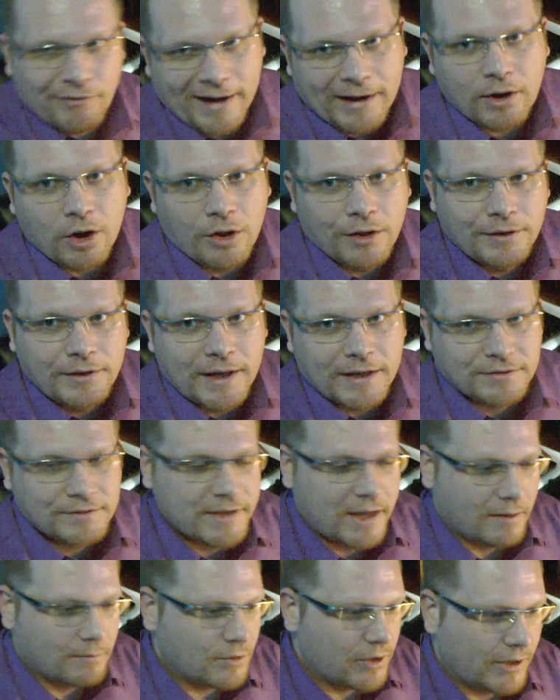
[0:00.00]
I call it
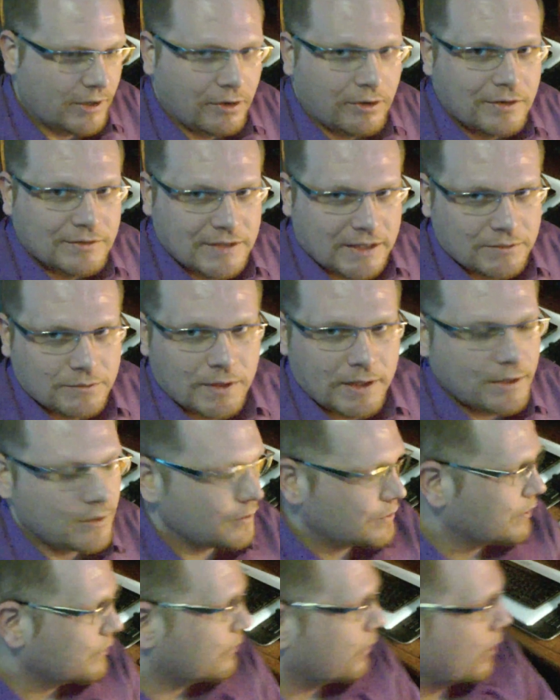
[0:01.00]
desktop cradle because that's what I use it for.